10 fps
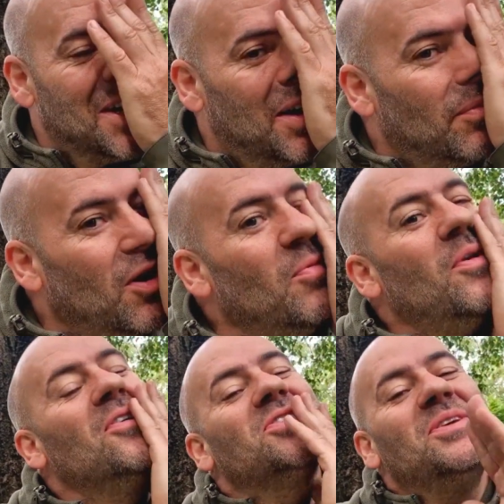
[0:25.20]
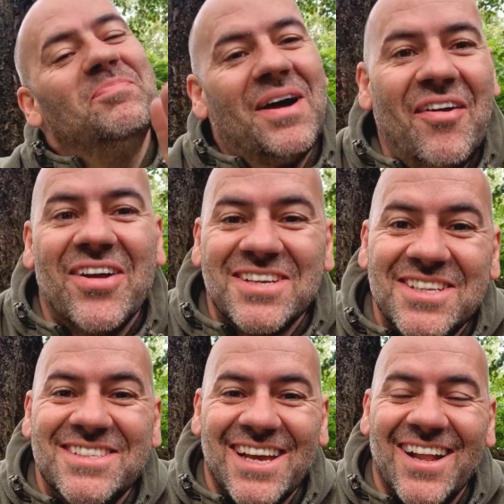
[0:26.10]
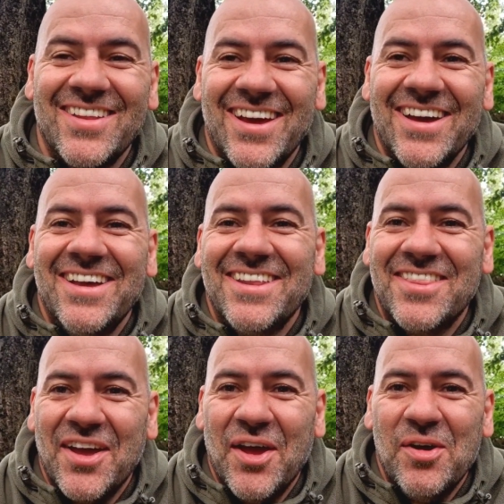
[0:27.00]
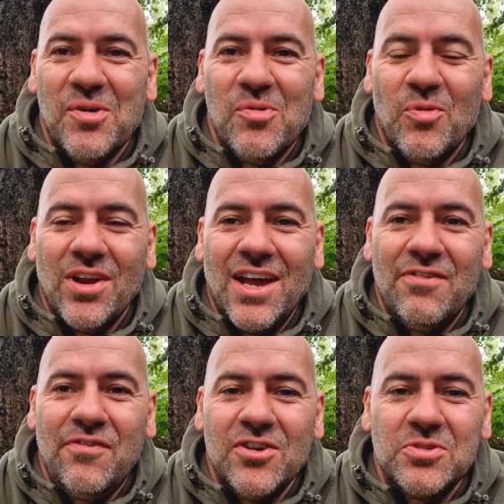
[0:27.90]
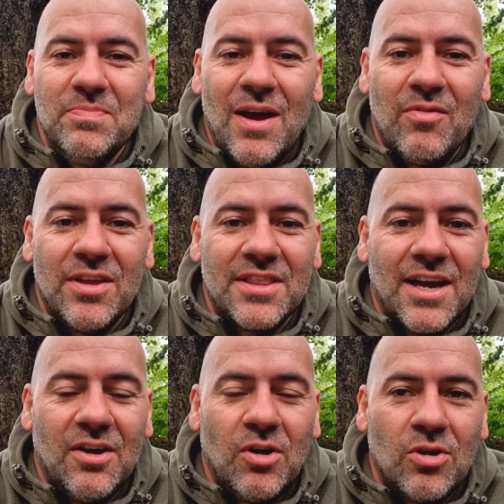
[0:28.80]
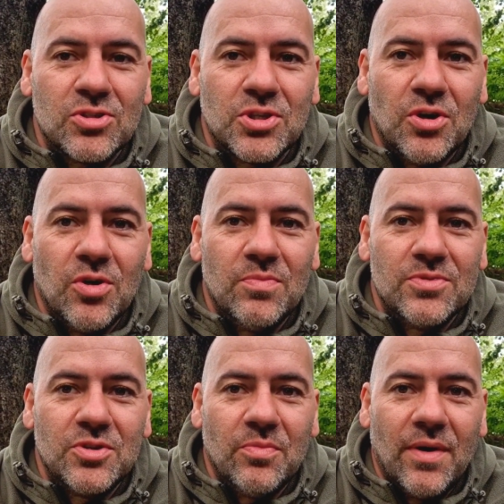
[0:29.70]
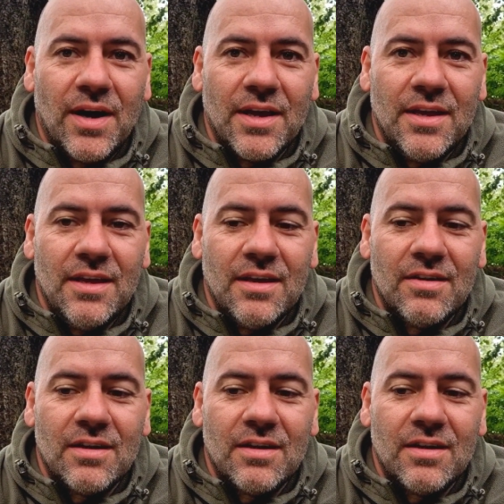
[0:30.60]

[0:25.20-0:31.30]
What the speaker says: I'm almost embarrassed to tell you that when I first mounted that hawke scope to my